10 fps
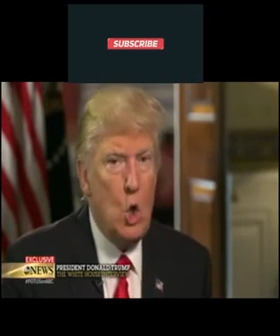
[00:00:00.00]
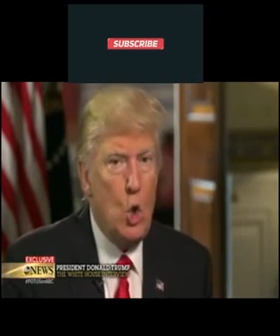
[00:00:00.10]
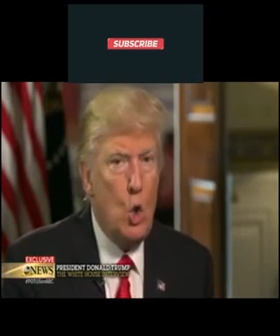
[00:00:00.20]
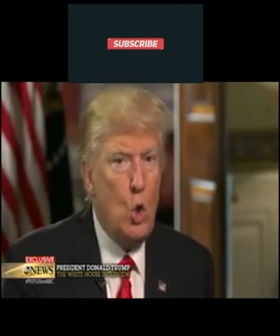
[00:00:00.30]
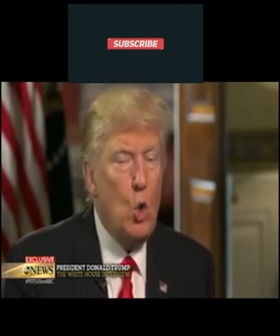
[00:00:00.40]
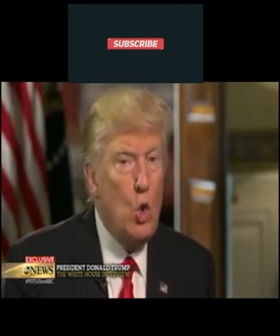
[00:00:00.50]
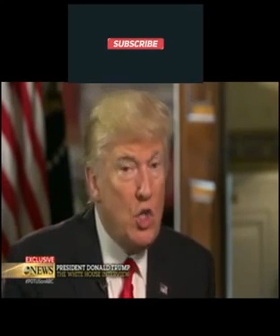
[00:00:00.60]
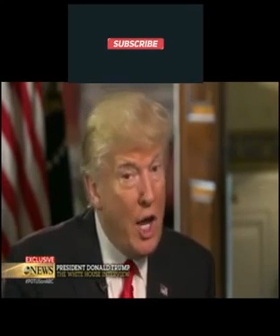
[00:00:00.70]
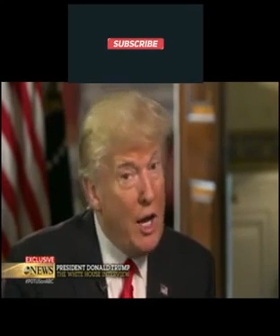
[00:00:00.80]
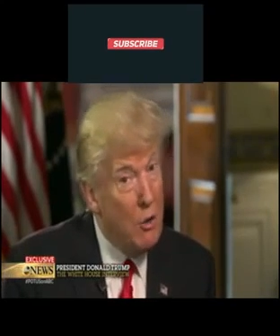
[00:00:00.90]
who
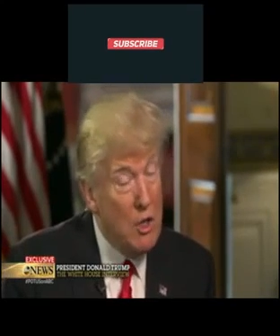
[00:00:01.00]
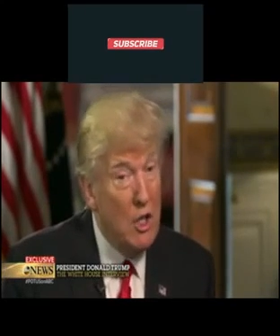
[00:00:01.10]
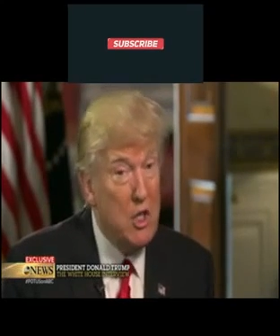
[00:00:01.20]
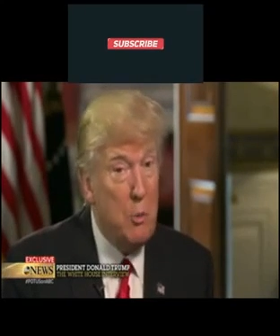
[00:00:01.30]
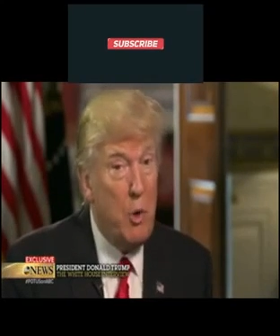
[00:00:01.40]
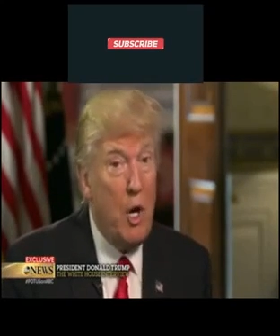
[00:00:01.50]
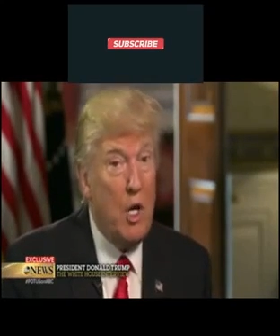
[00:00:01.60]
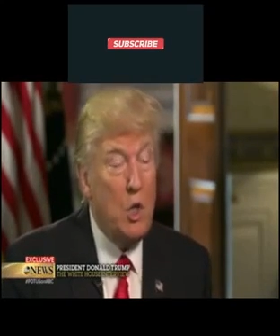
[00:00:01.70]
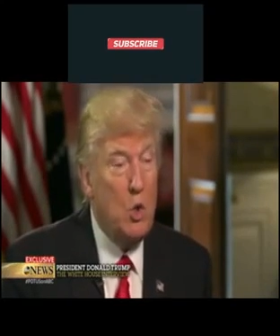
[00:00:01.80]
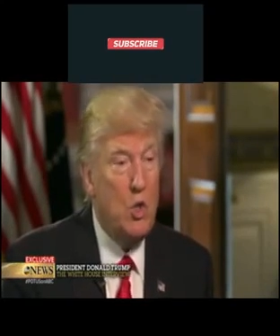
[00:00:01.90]
said, I was a little surprised,
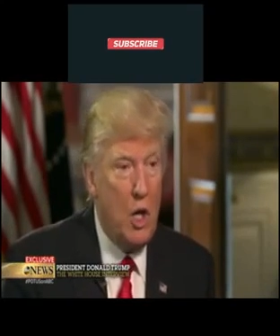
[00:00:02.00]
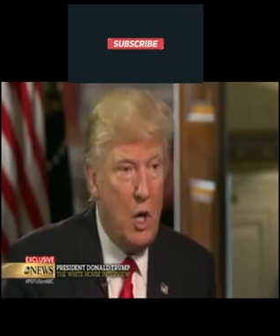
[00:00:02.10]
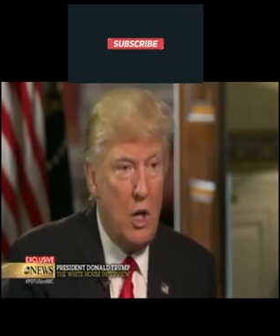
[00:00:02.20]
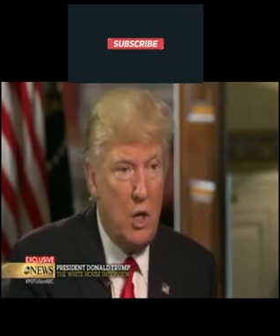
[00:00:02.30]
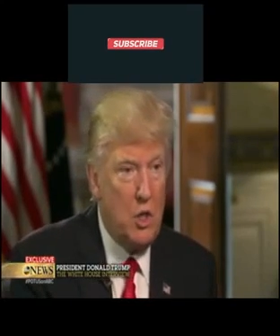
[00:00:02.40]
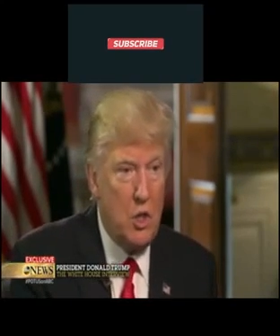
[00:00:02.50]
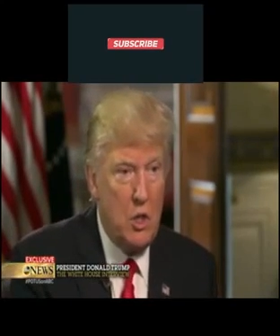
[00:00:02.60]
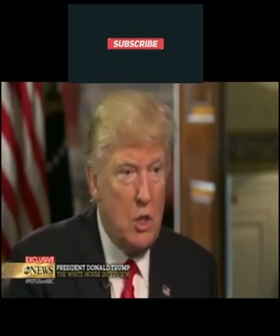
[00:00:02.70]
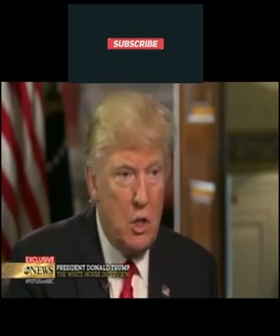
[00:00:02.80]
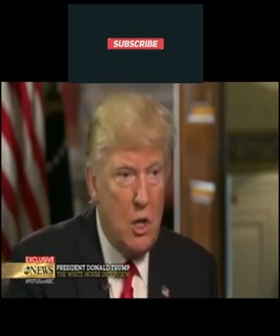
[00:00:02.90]
who said he's
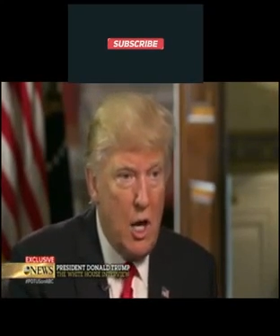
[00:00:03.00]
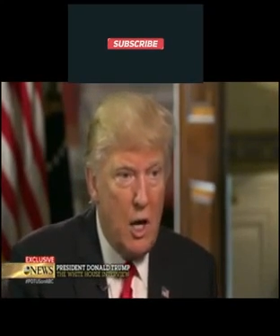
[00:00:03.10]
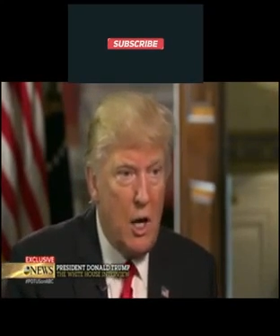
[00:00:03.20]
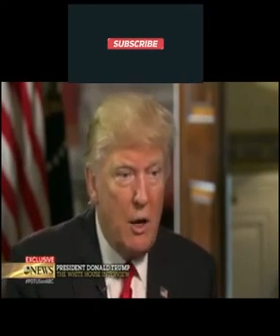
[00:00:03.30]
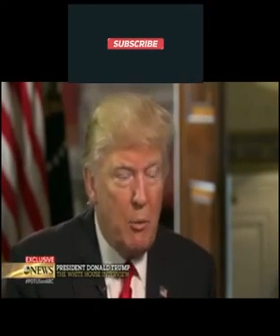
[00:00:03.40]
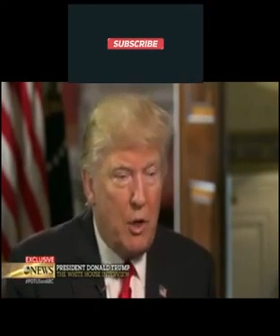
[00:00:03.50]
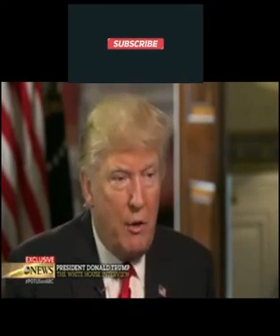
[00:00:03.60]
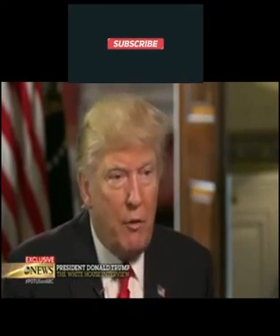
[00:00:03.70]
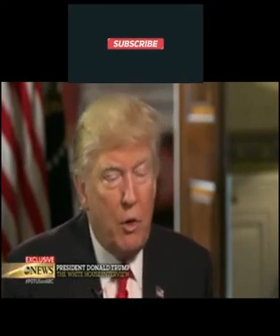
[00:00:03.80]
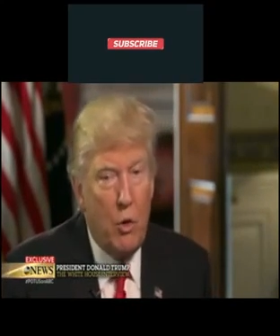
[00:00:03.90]
not a believer
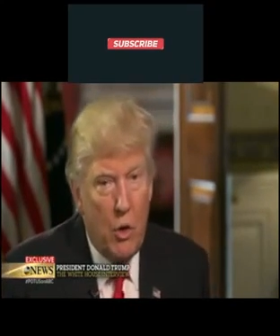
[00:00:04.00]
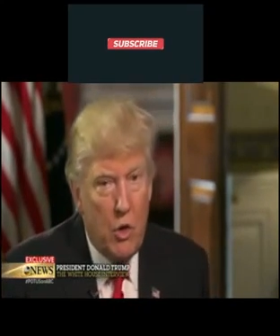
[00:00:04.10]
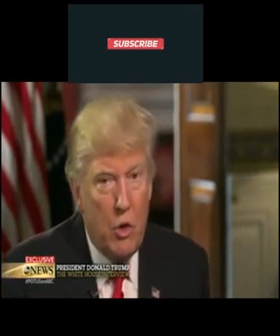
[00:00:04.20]
in torture.